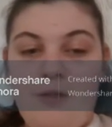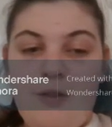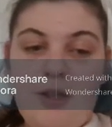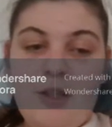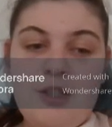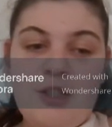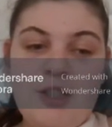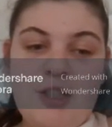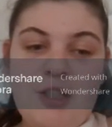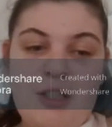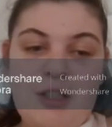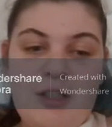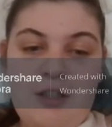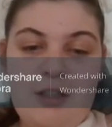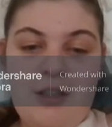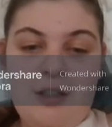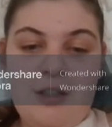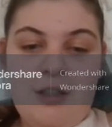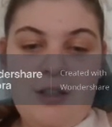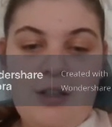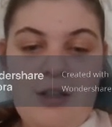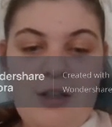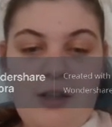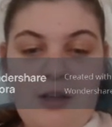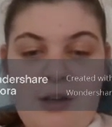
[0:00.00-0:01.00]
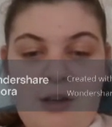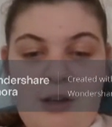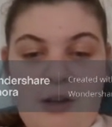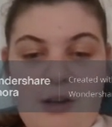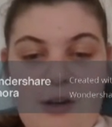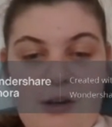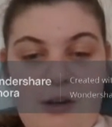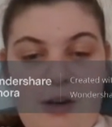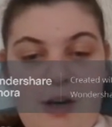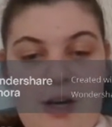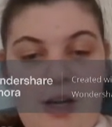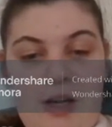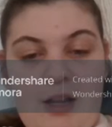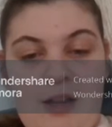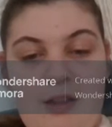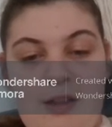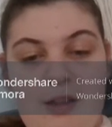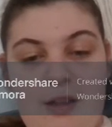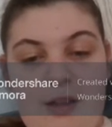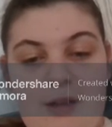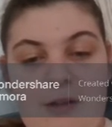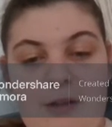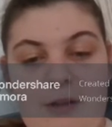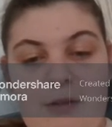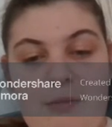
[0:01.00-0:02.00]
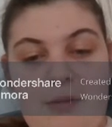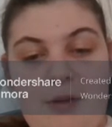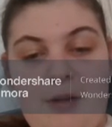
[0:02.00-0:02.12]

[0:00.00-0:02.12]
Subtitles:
future or anything.